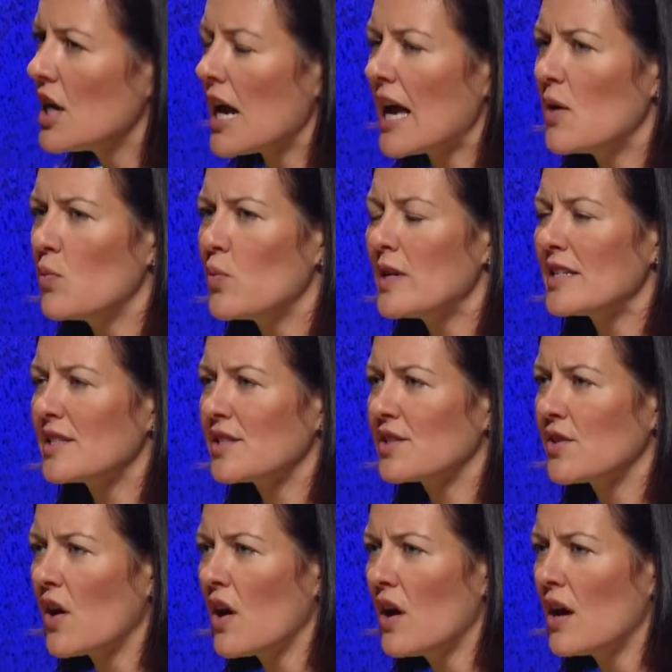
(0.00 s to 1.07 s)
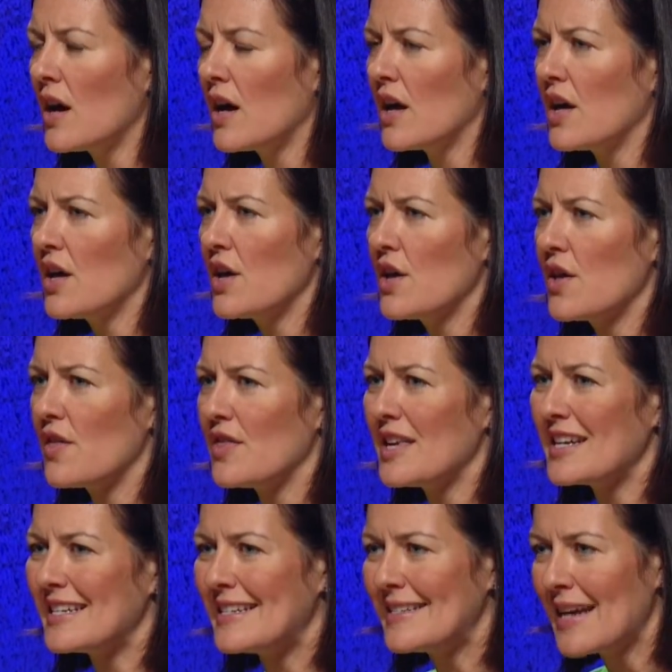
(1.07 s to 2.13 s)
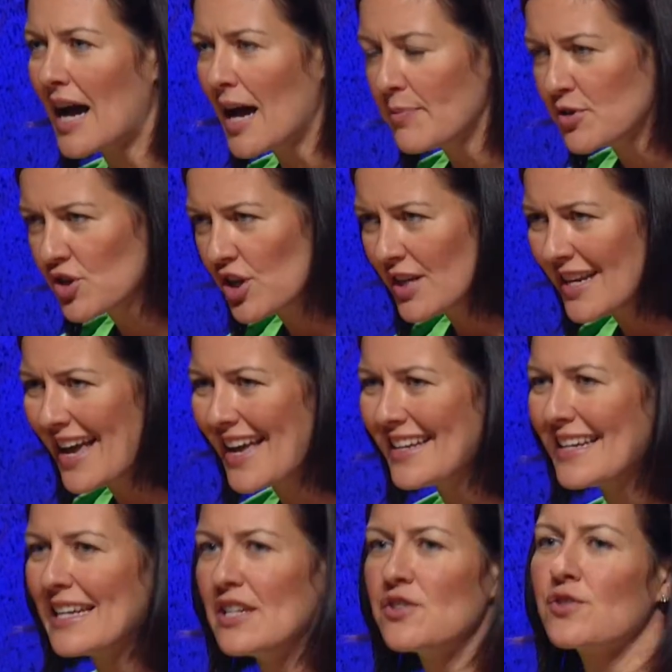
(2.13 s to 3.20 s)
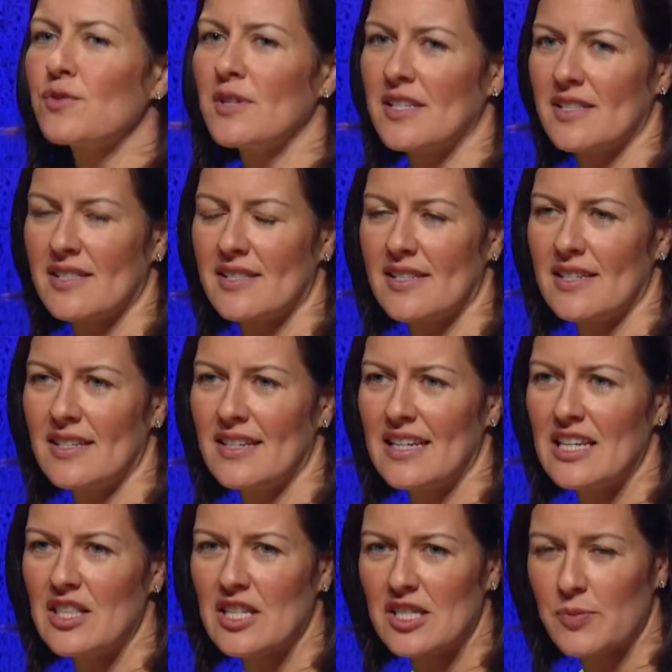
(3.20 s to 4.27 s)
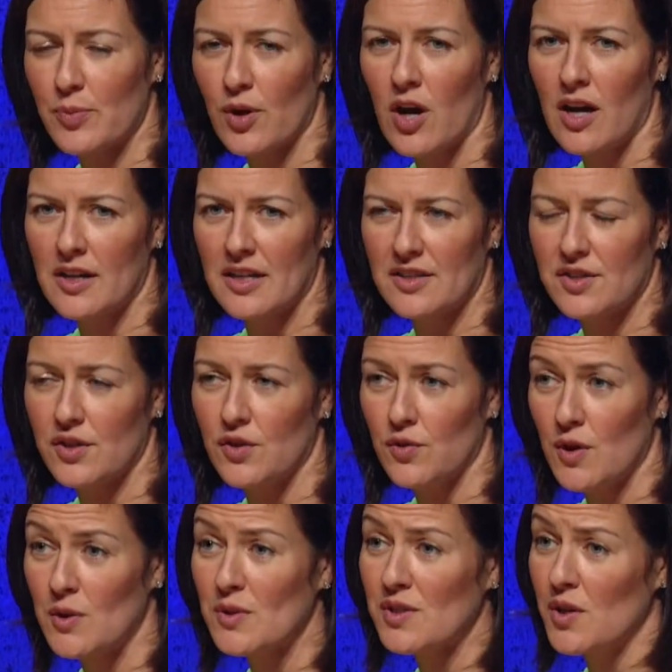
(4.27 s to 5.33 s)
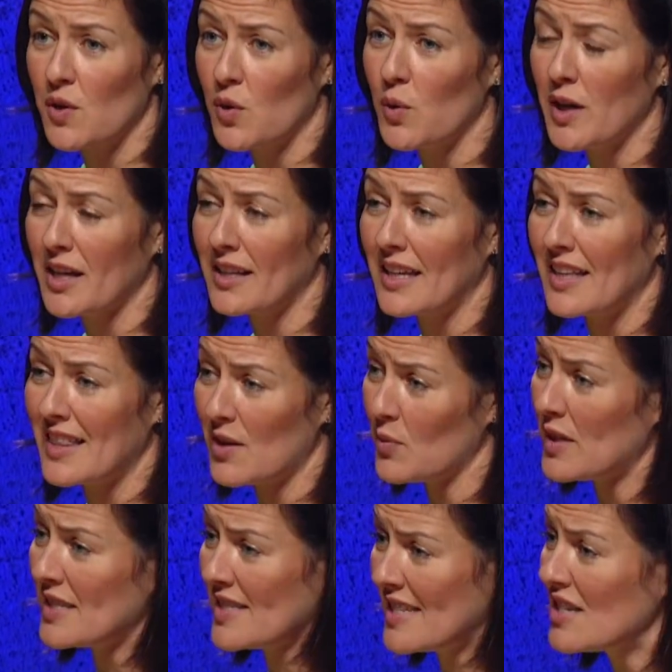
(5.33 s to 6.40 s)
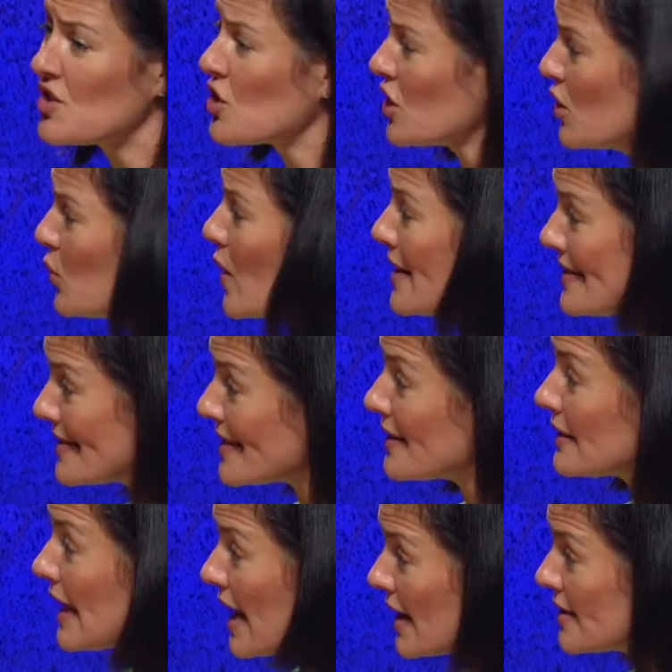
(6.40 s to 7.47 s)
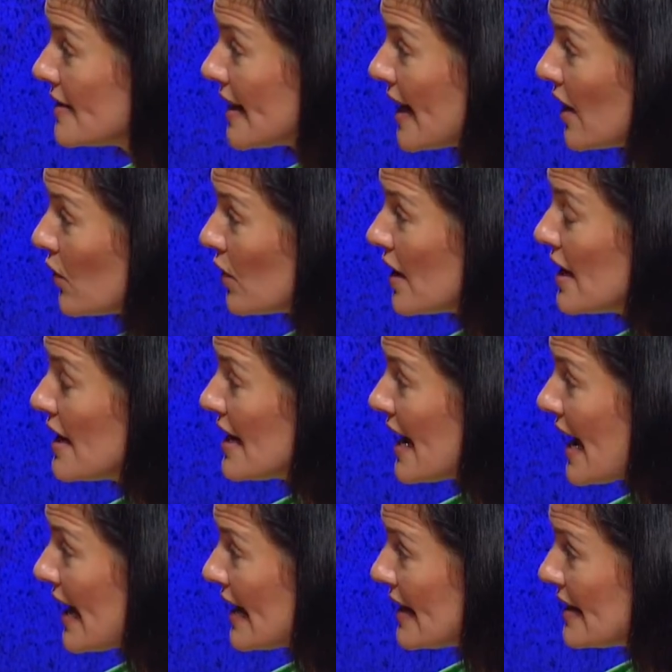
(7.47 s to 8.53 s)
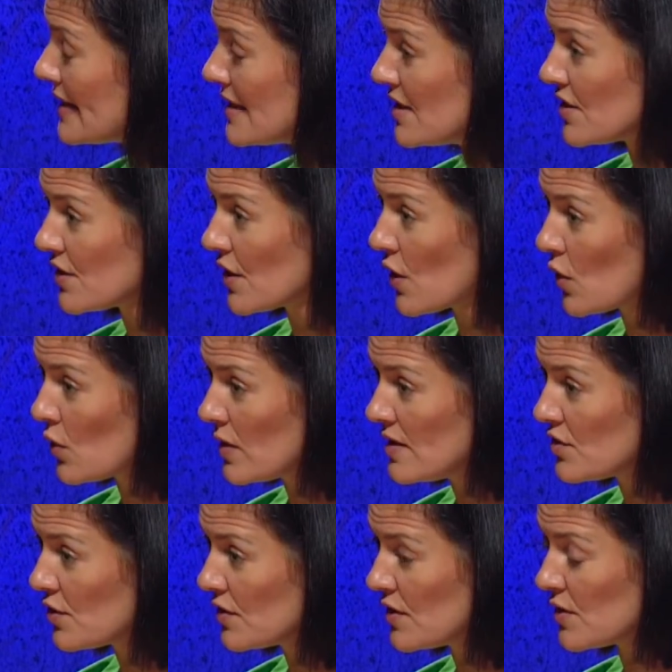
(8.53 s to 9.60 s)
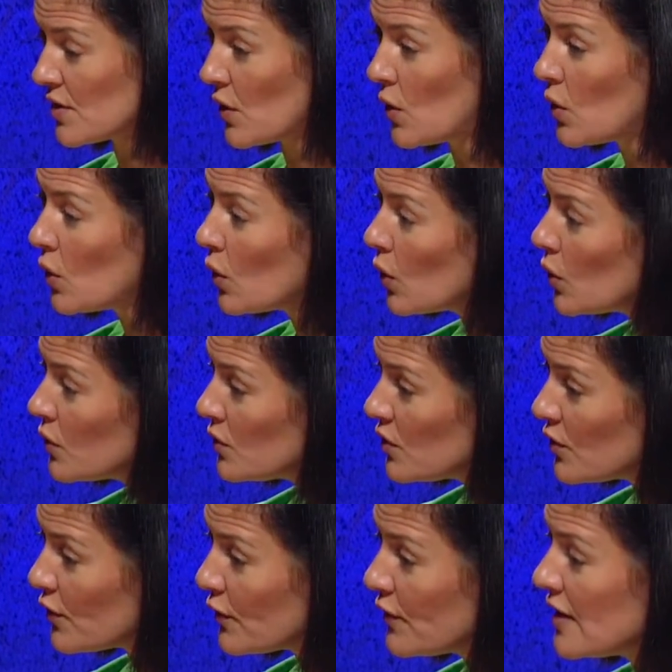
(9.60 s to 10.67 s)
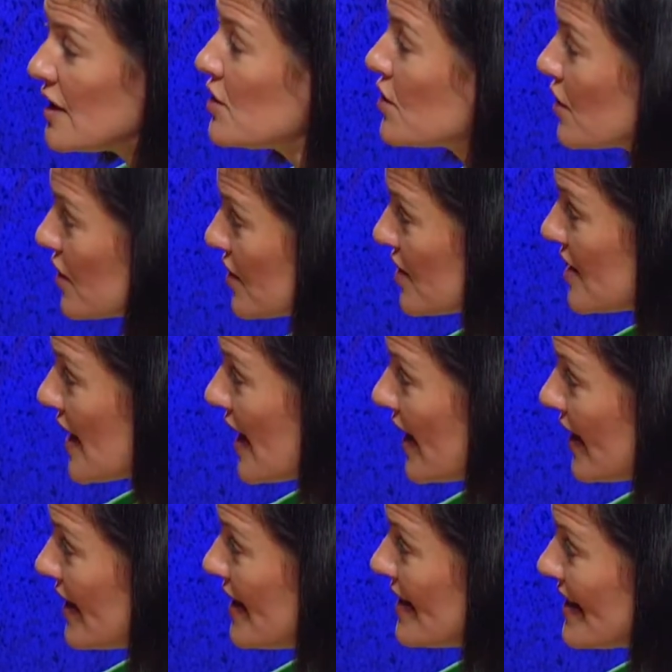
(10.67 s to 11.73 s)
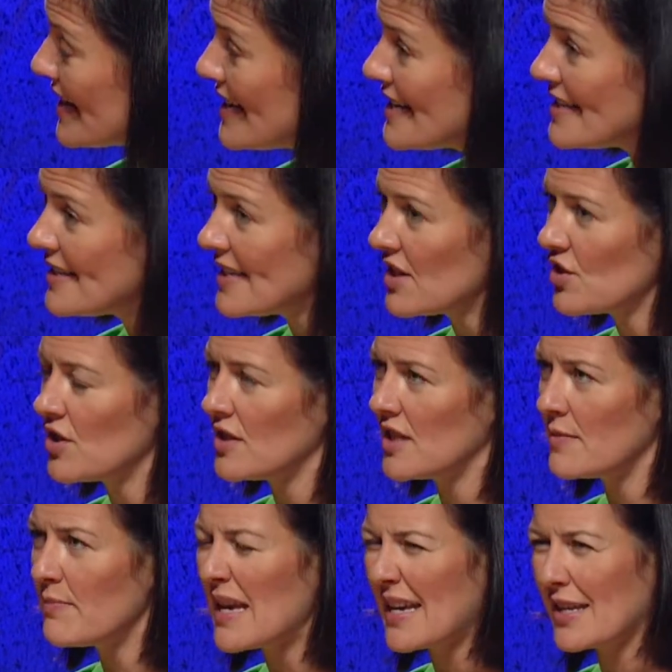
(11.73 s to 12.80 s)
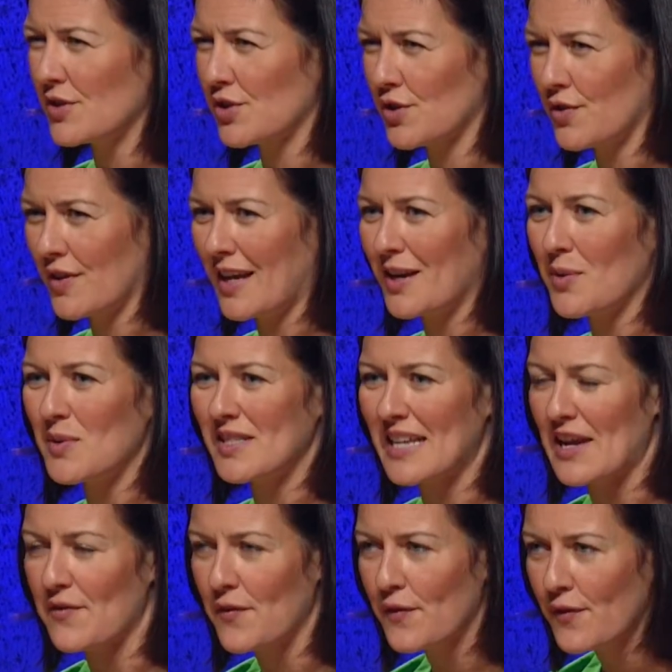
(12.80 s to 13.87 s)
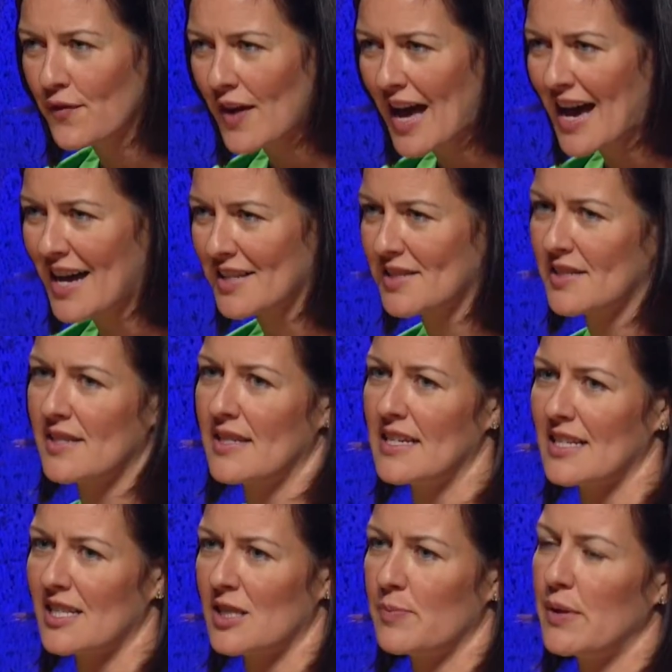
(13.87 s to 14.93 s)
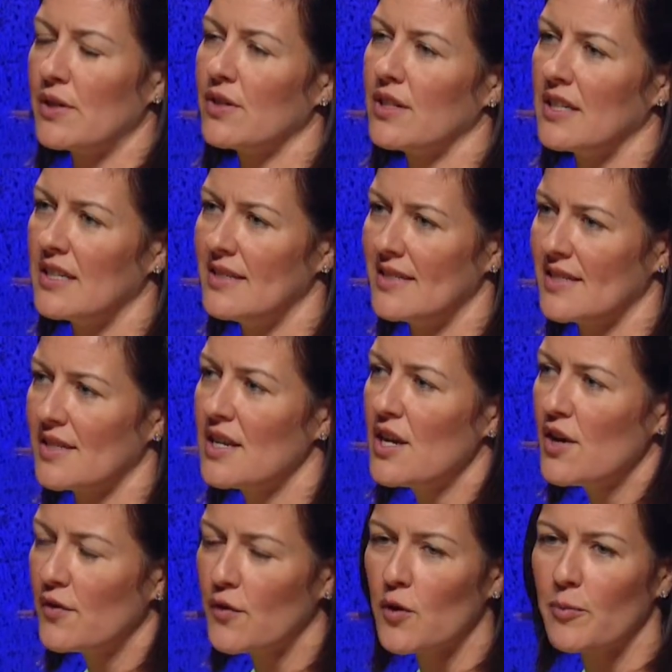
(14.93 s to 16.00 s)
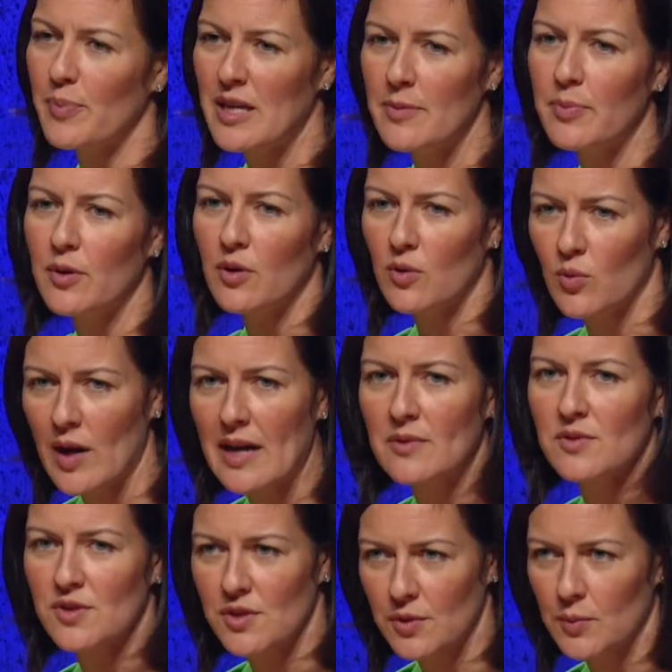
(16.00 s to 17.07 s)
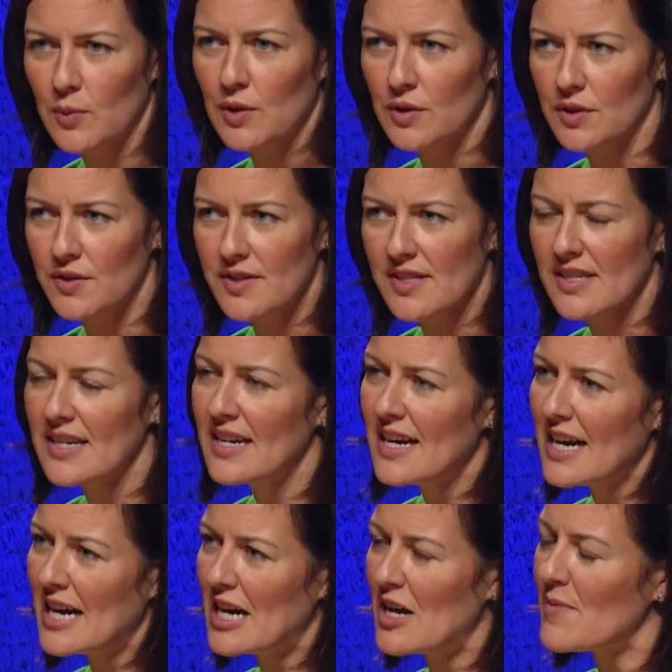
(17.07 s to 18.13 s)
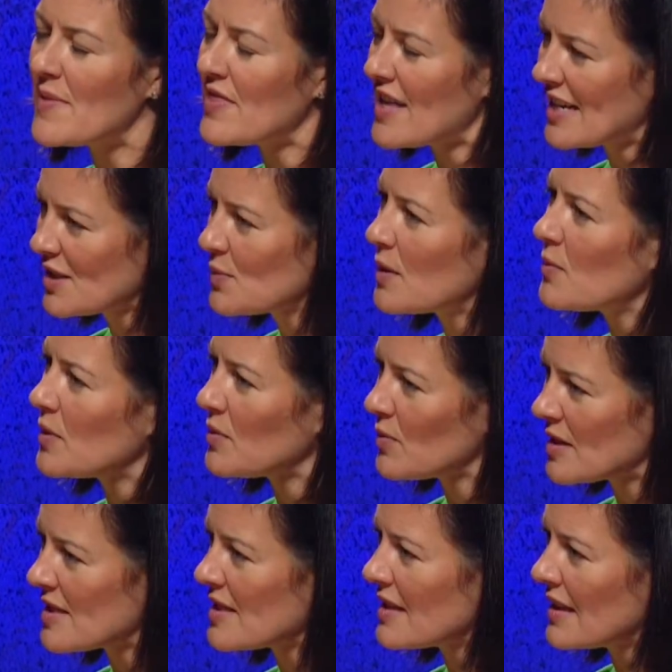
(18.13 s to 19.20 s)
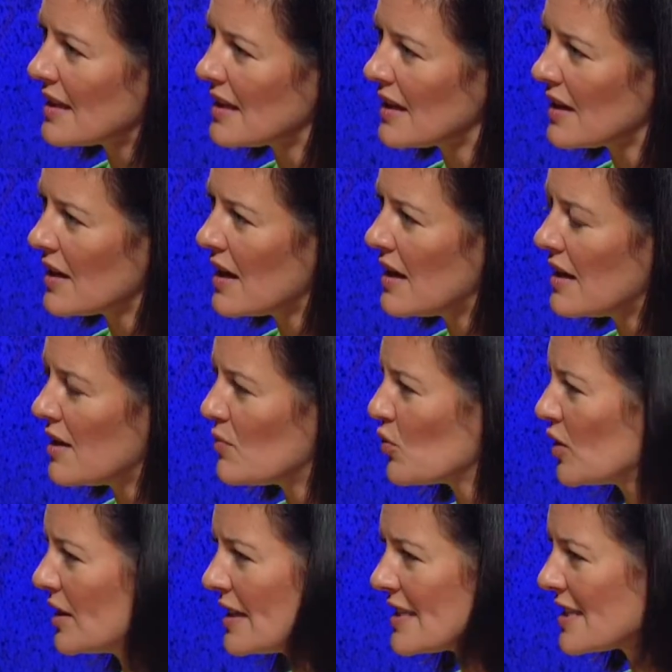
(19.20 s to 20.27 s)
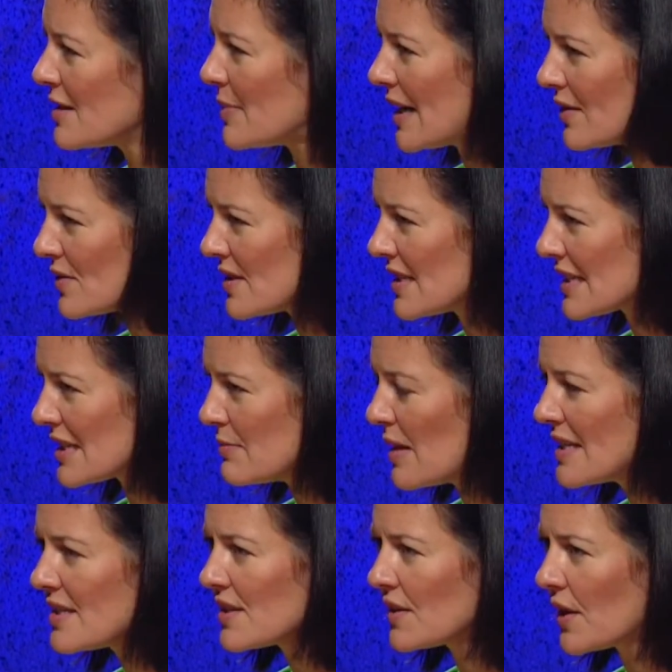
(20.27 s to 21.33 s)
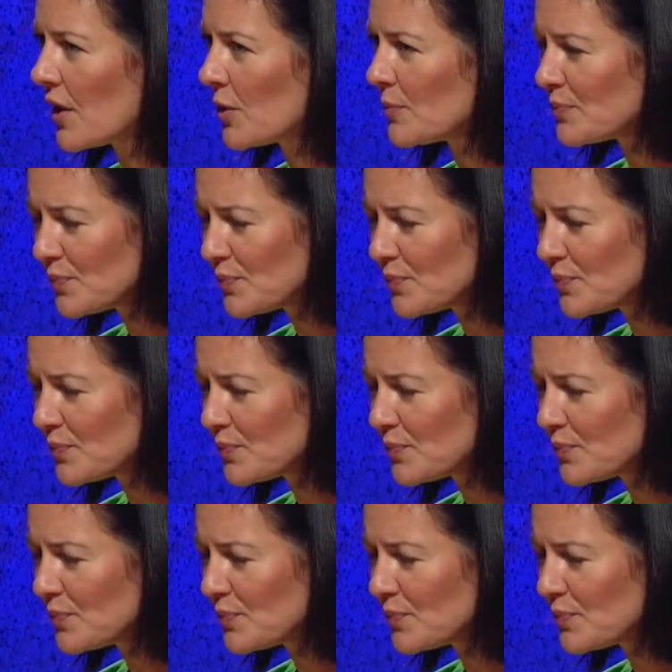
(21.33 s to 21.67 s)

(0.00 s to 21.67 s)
And we saw the adoption and interest in this product grow so quickly that we essentially went into lockdown and introduced a whole new feature set in addition to making sure that it was a fast experience for people around the world. And that's what we recently released about 6 months ago.